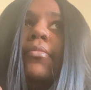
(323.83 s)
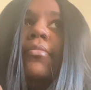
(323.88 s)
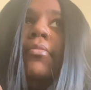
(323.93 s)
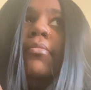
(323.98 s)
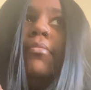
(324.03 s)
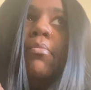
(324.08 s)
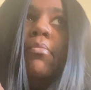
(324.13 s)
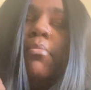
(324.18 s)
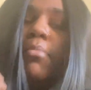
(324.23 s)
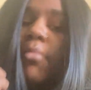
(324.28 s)

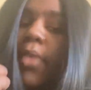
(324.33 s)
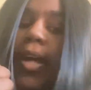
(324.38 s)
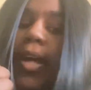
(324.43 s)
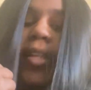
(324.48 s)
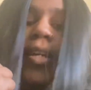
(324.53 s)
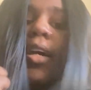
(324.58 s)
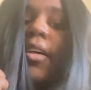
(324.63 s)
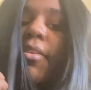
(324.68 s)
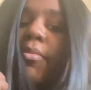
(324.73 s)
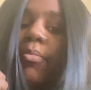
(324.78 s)
might
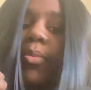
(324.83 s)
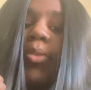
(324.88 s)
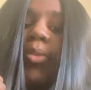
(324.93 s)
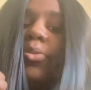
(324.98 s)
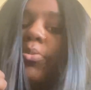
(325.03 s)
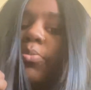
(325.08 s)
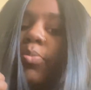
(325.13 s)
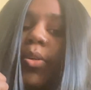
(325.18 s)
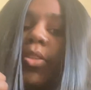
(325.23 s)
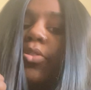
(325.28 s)
not have been
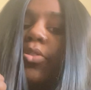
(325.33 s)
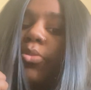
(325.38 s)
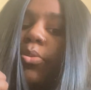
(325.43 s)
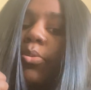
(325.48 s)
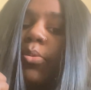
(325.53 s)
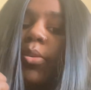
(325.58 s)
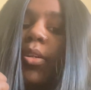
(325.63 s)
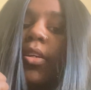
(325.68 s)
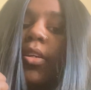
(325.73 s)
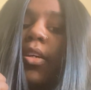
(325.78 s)
went through
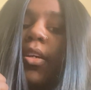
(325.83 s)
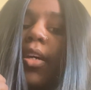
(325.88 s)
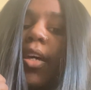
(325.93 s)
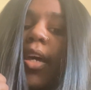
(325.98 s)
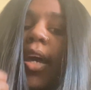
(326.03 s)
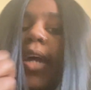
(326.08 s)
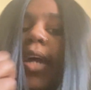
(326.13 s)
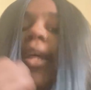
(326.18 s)
it had